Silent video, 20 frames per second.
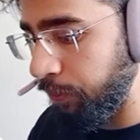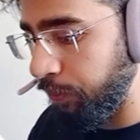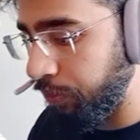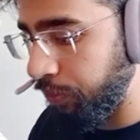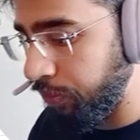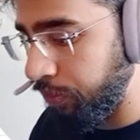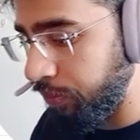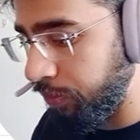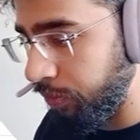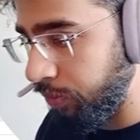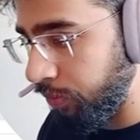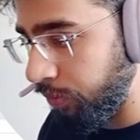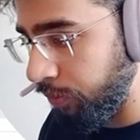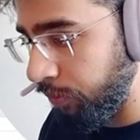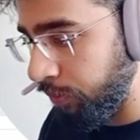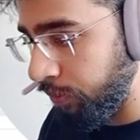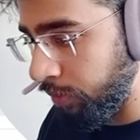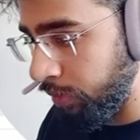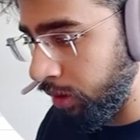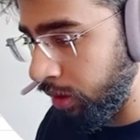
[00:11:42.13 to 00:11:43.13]

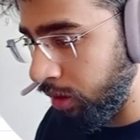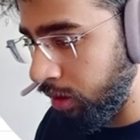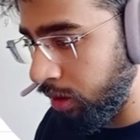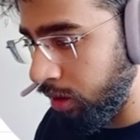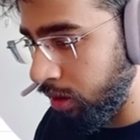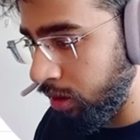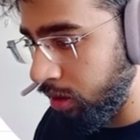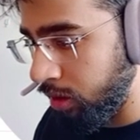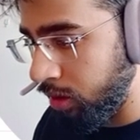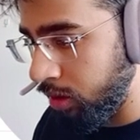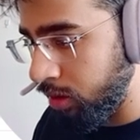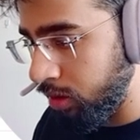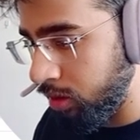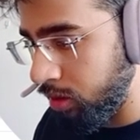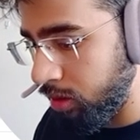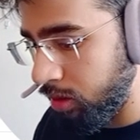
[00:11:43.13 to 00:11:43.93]
Nothing is said.